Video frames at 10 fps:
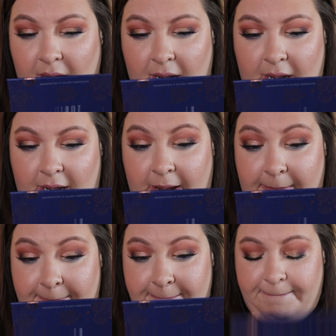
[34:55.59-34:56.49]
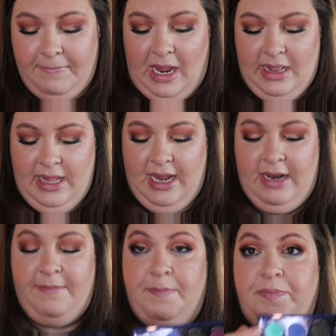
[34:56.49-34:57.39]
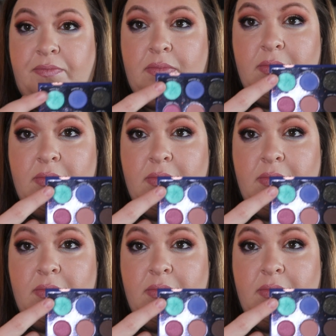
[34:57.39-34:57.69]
And then